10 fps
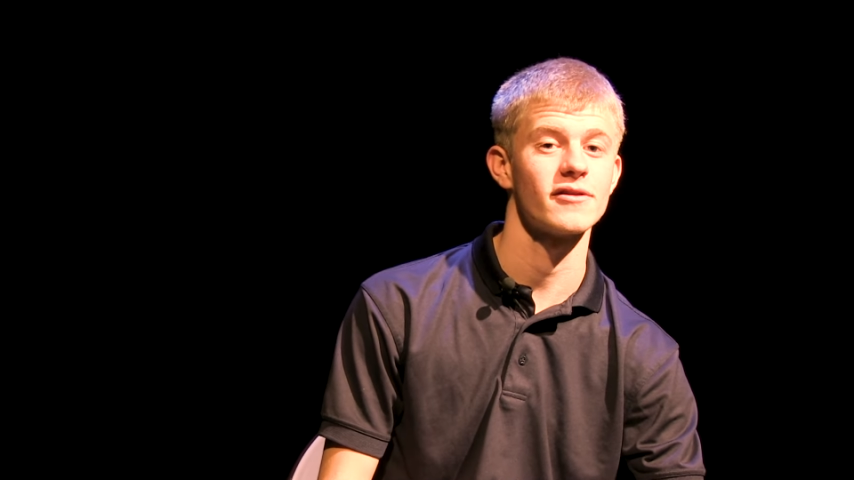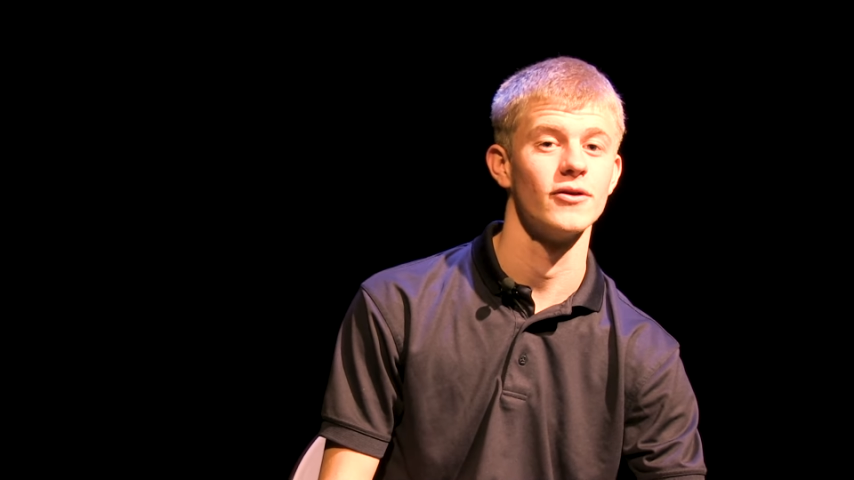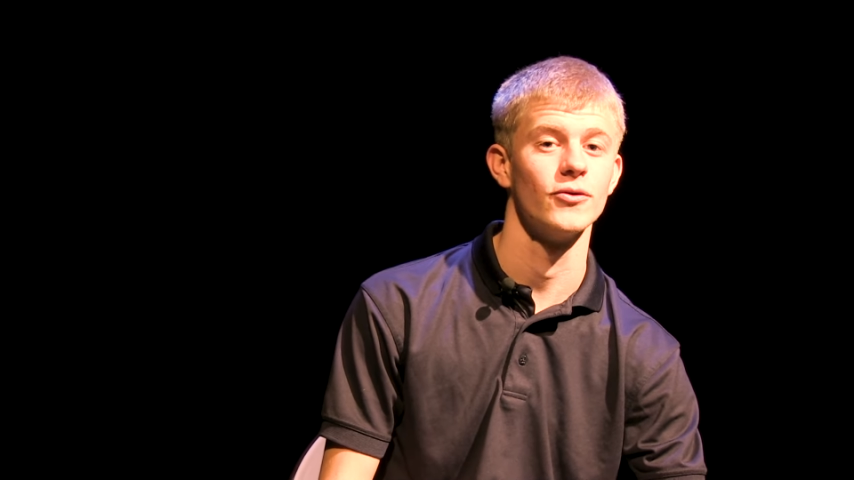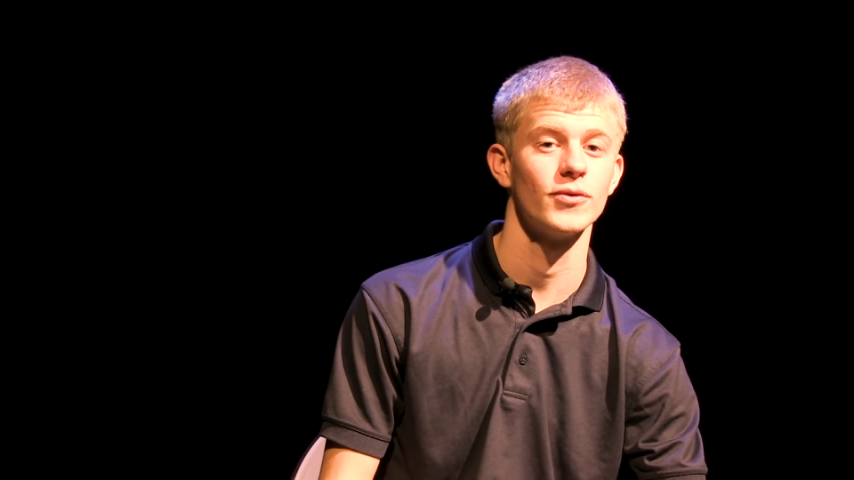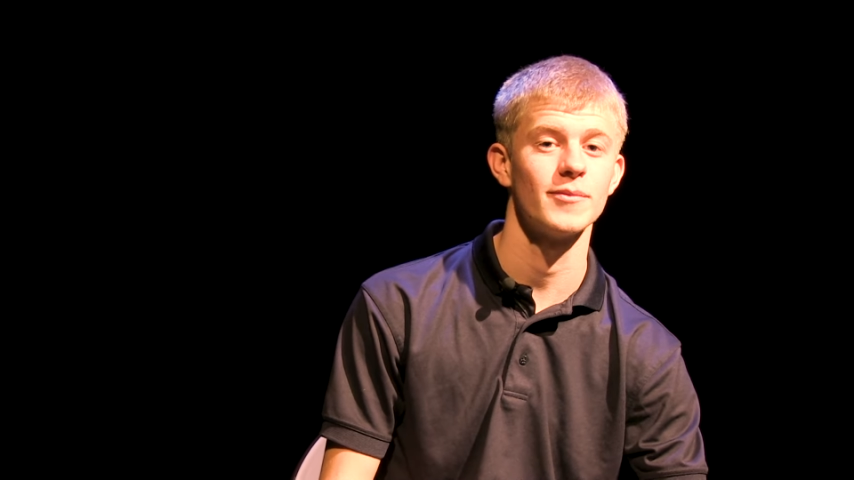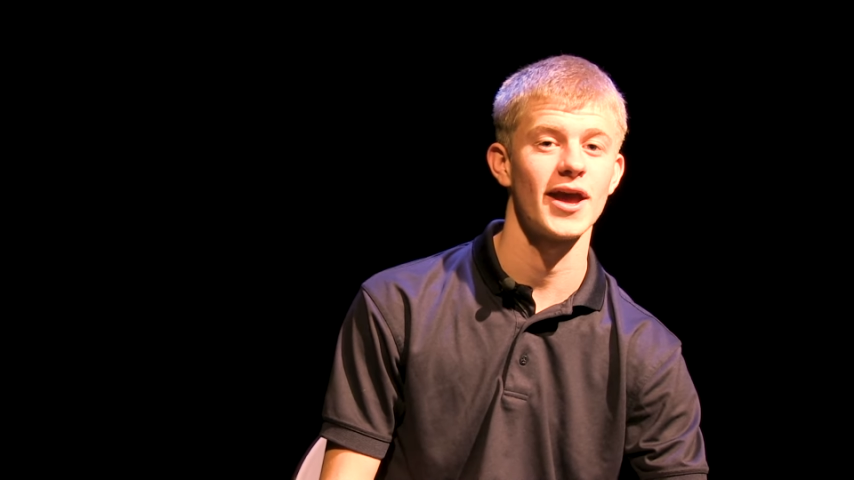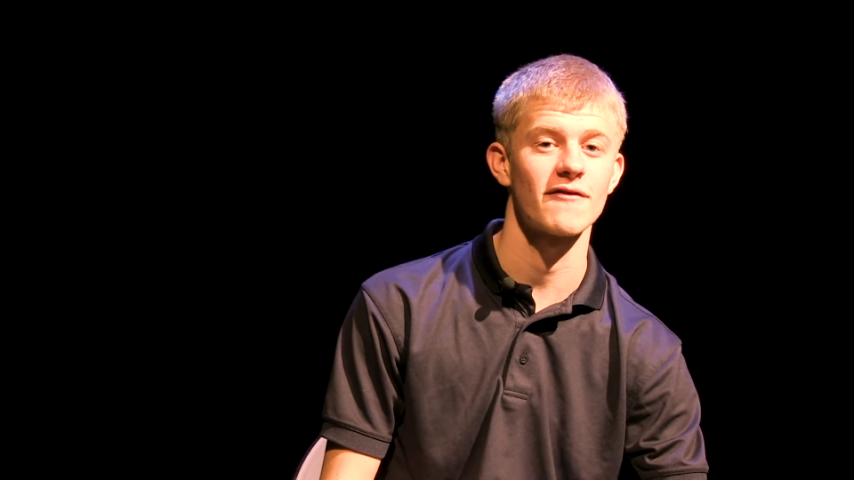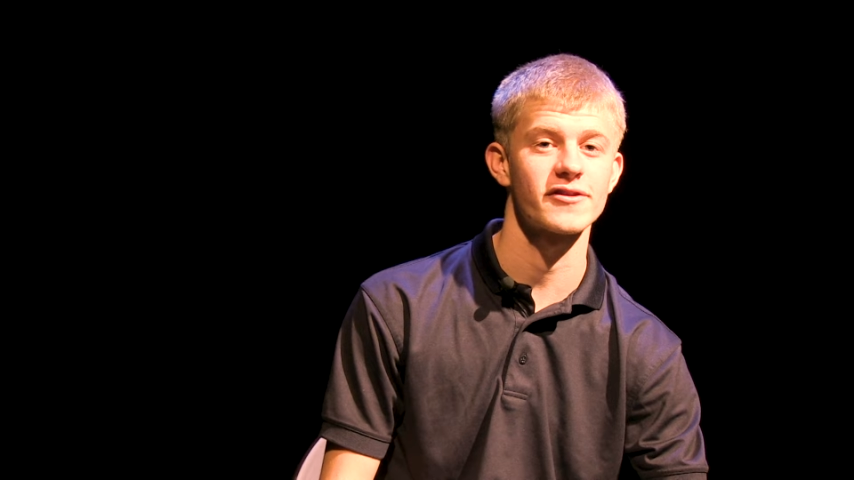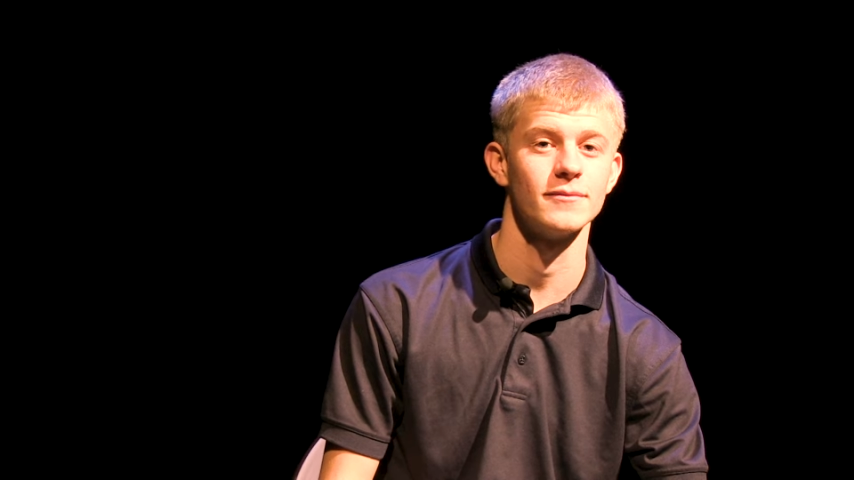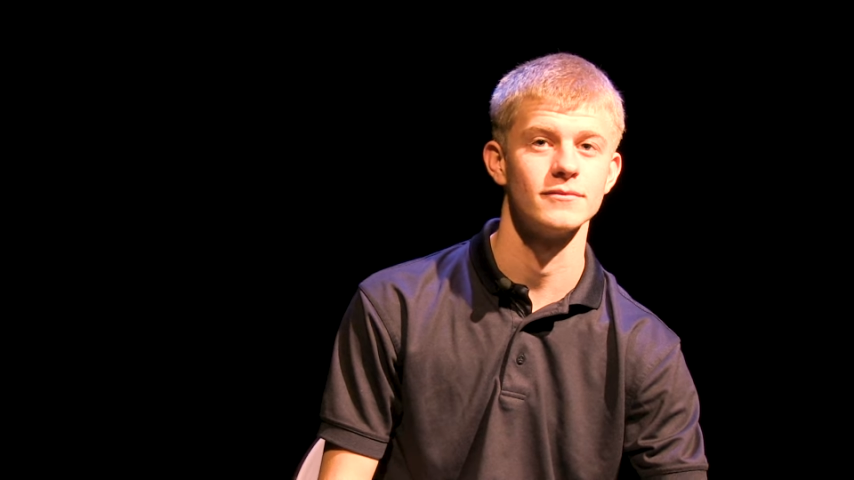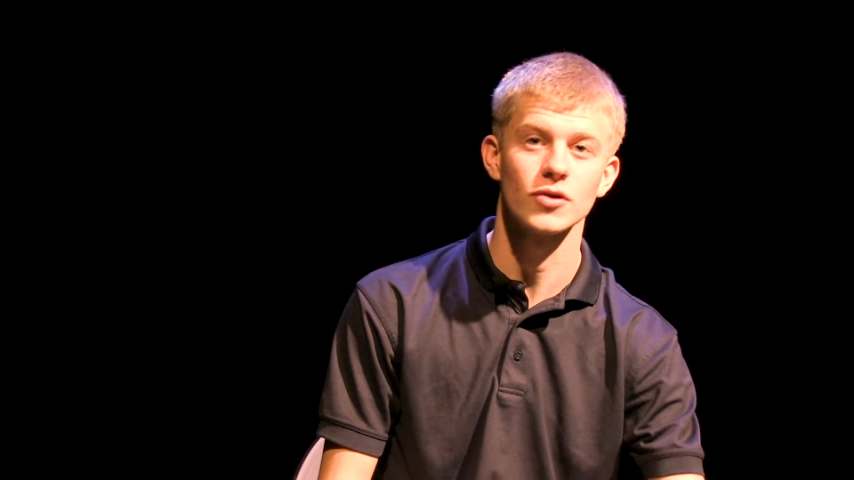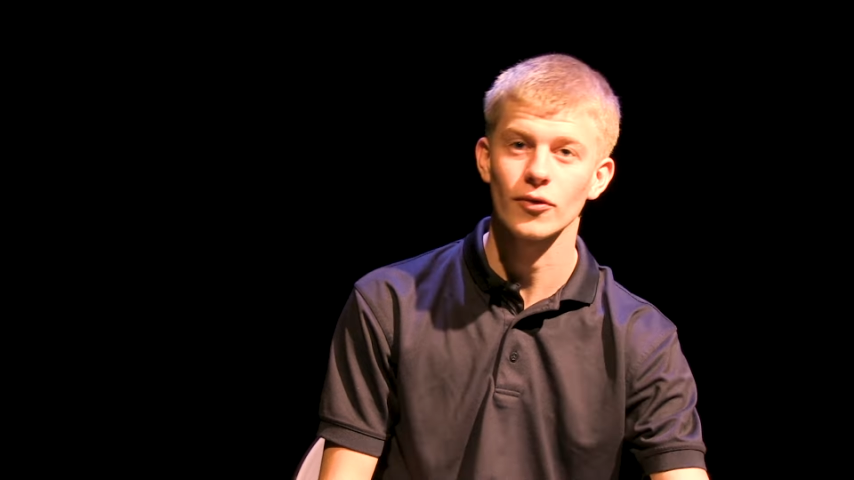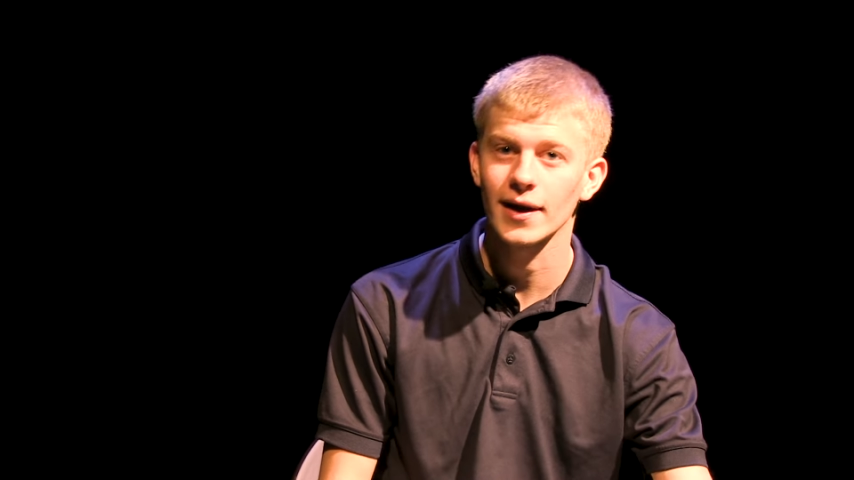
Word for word: so we may have some